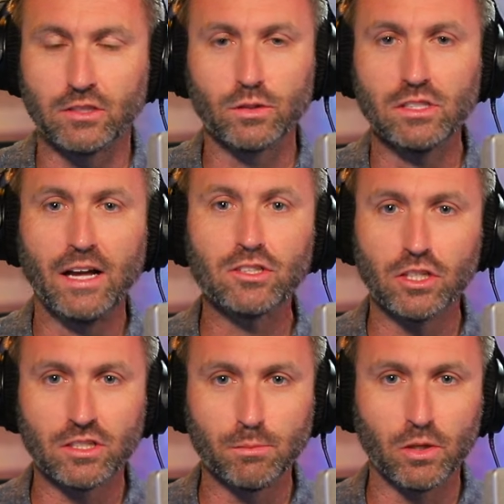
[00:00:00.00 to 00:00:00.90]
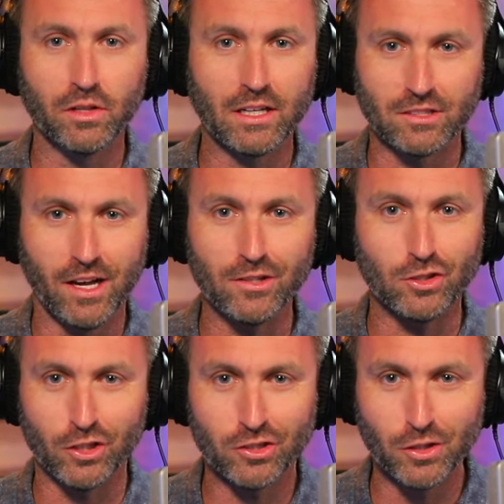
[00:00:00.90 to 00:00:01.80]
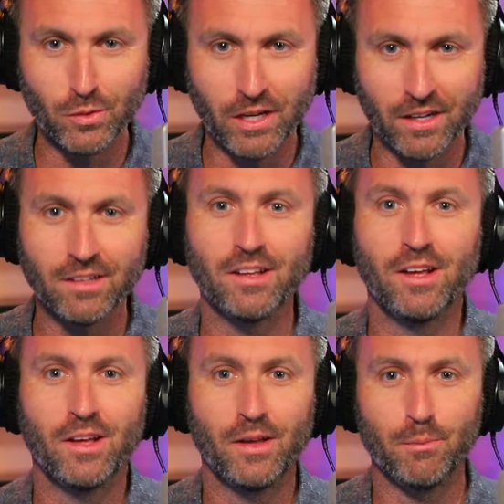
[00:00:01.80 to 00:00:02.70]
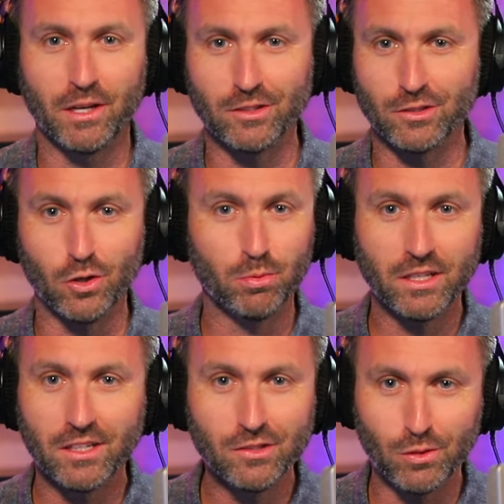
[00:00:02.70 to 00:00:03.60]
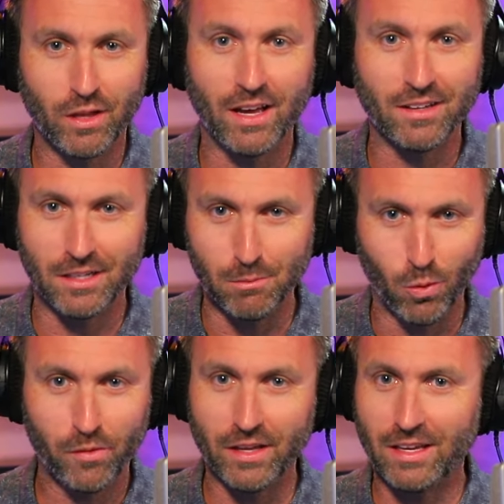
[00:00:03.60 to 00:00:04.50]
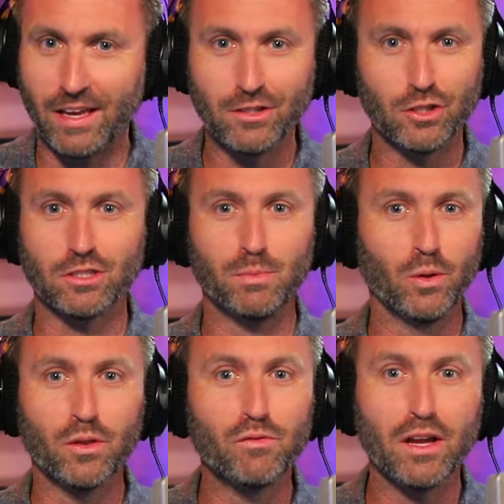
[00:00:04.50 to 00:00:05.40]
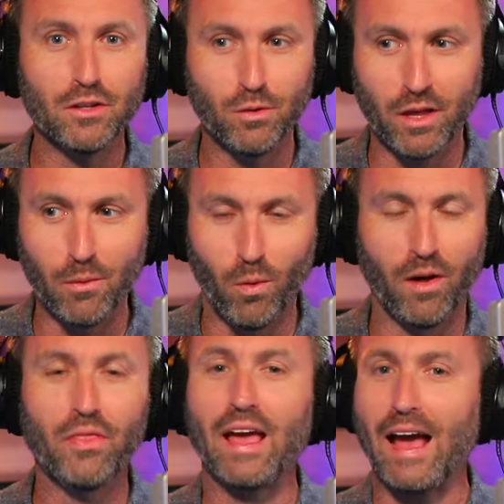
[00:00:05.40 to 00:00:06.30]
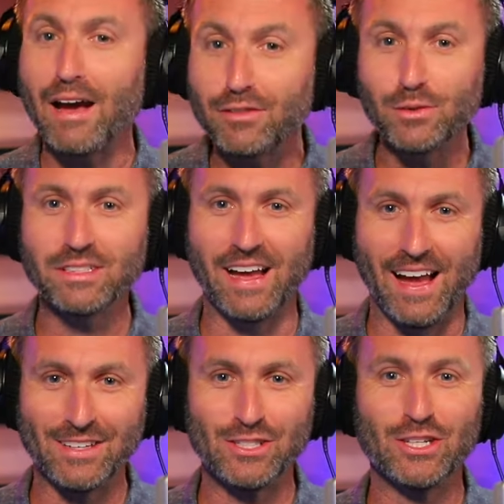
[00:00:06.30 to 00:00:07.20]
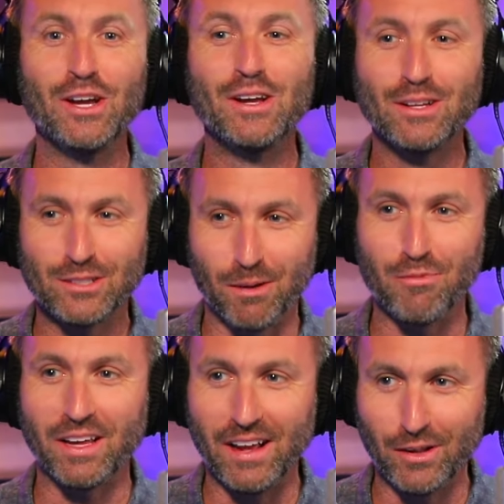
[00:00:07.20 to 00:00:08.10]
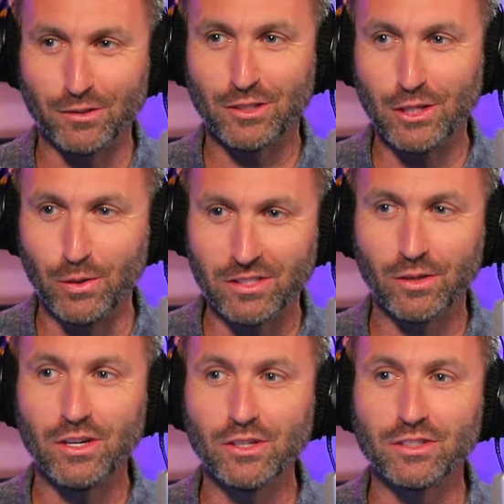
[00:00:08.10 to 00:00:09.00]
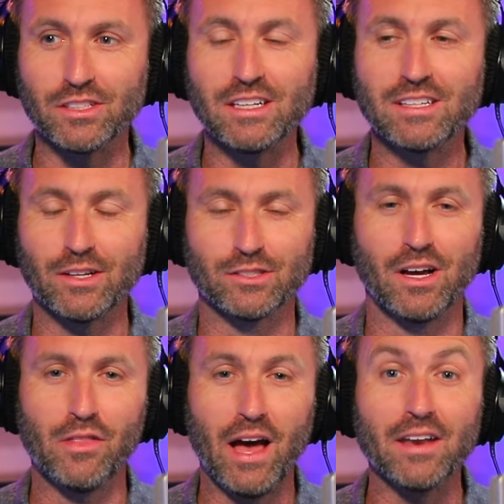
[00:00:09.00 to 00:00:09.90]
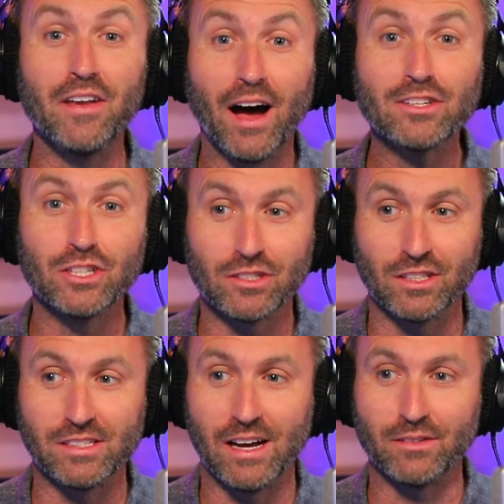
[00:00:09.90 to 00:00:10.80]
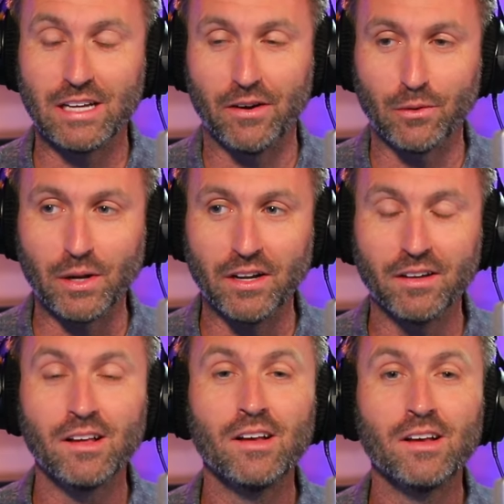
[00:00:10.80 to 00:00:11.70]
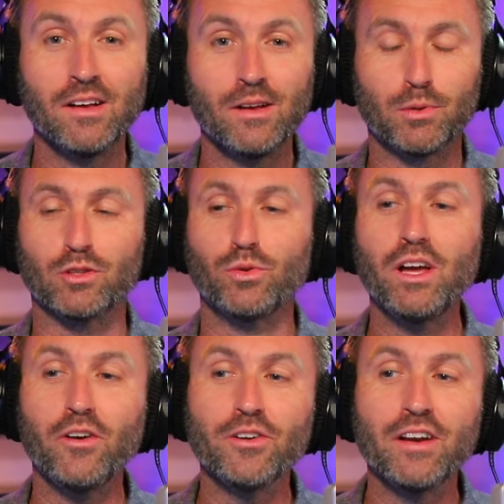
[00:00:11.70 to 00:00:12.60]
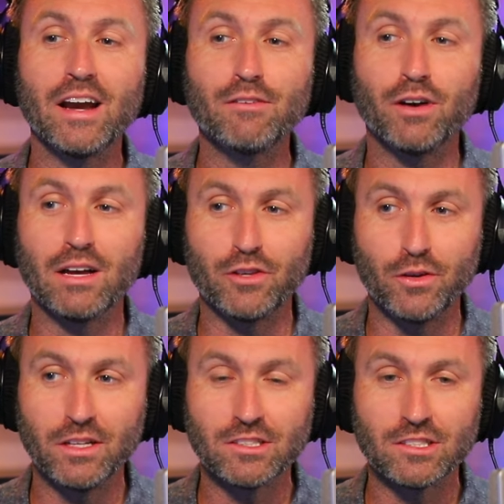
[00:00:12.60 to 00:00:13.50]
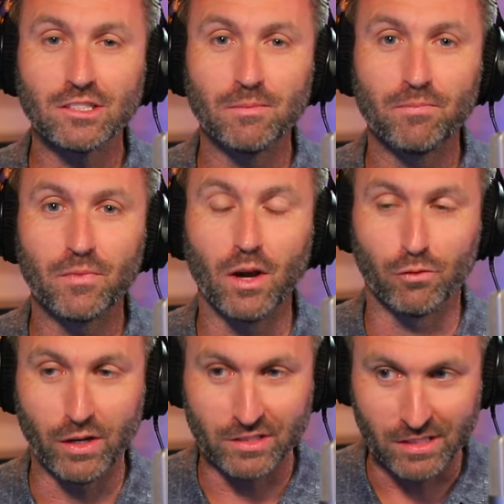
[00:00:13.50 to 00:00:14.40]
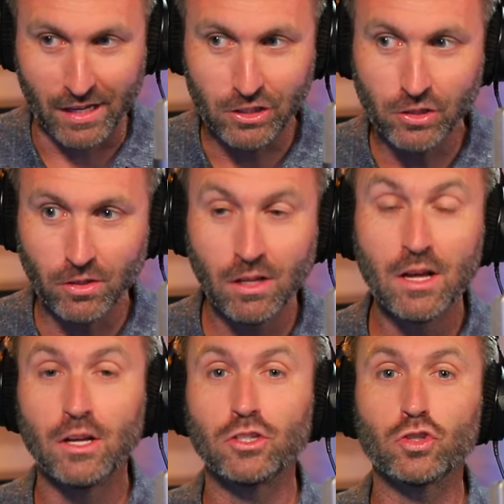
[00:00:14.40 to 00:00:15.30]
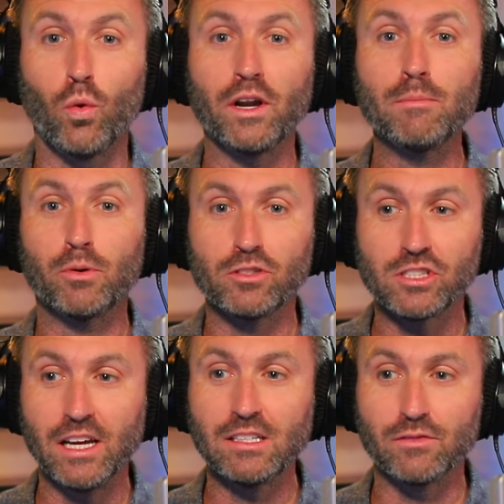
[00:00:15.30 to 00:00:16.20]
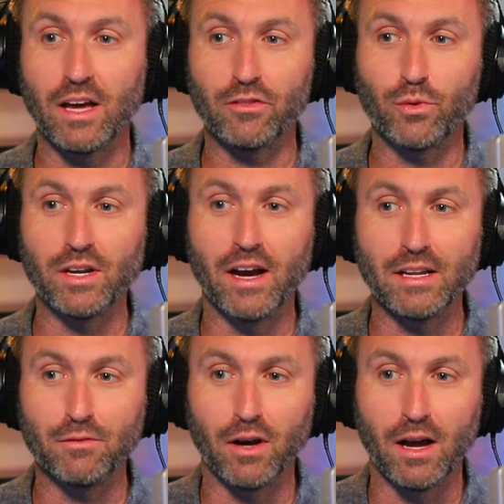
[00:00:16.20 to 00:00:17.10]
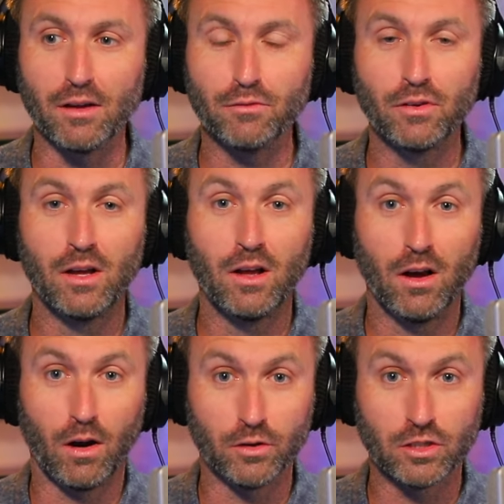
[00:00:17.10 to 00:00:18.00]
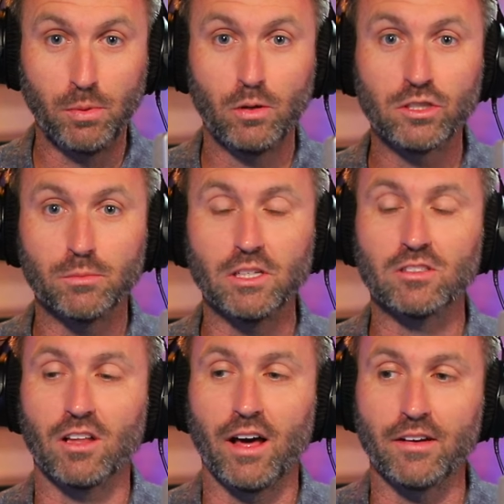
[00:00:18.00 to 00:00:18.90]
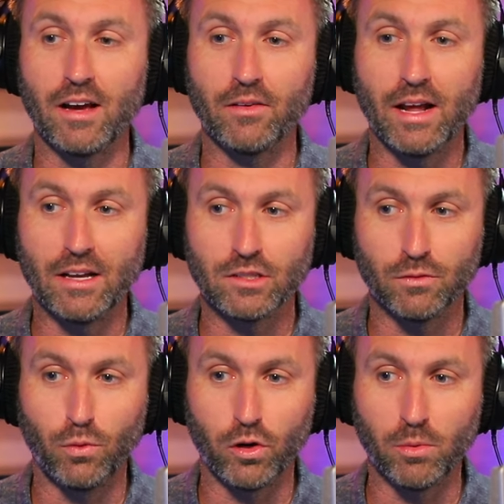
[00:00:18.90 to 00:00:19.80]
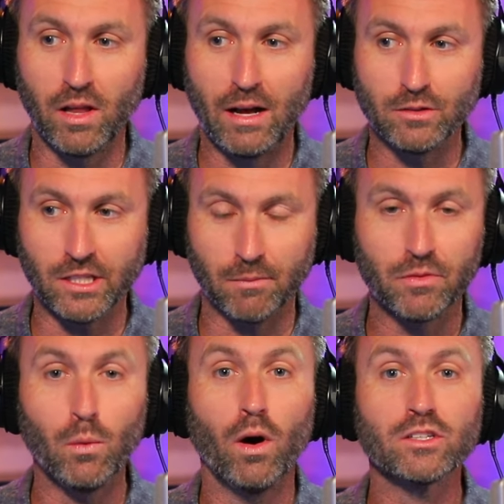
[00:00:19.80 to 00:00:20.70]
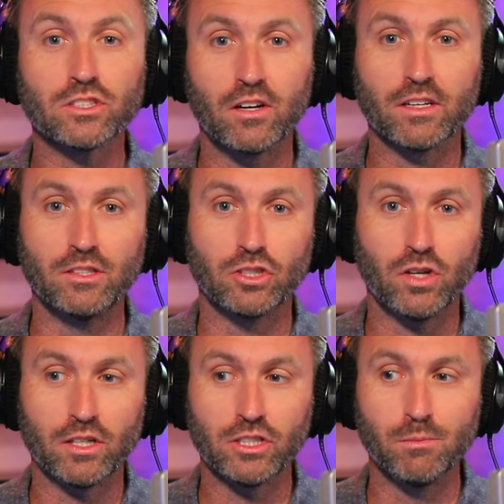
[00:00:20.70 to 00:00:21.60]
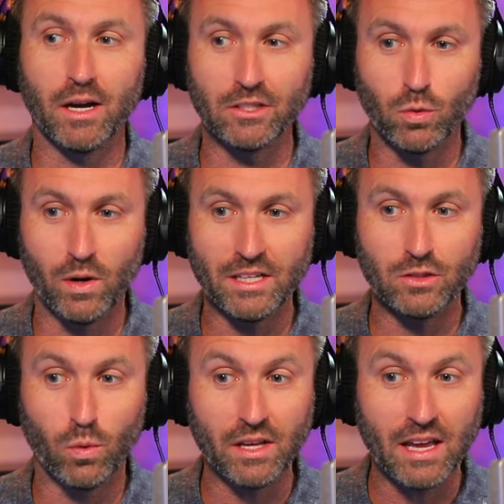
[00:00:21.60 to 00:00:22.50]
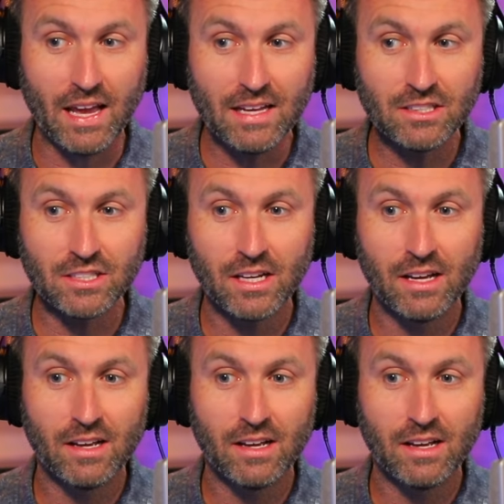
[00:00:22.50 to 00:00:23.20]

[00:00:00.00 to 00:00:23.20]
So it's not just a building. It's not just an arena, because nobody can do that anymore. They can't just build the venue they want. They have to attach something else to it. So here's the details on that. Not just the downtown arena, but 395 units of residential. 20% of that 395 are supposed to be slotted out as affordable housing. They want to start construction by 2028.